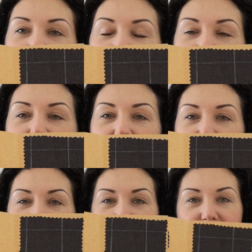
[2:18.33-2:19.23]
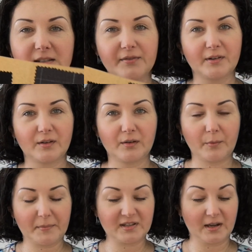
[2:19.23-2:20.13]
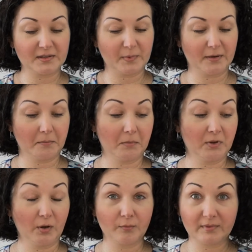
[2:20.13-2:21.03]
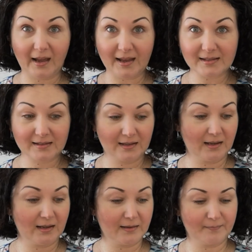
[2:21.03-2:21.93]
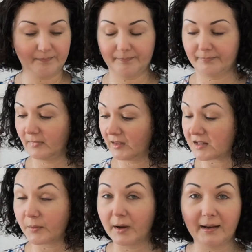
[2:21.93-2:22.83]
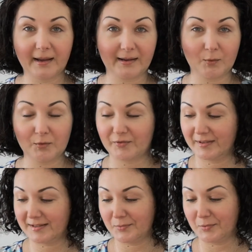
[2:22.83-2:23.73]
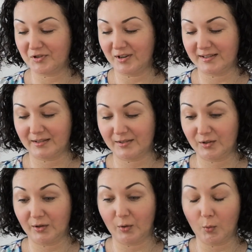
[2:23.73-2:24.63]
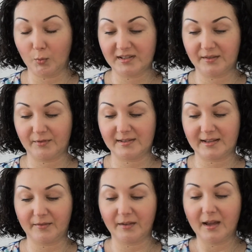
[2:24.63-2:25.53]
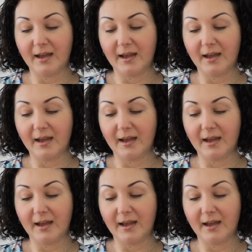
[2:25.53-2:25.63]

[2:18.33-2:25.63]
I think it looks slightly different on the website, but you know, that's why I like ordering swatches, because you can always see for yourself.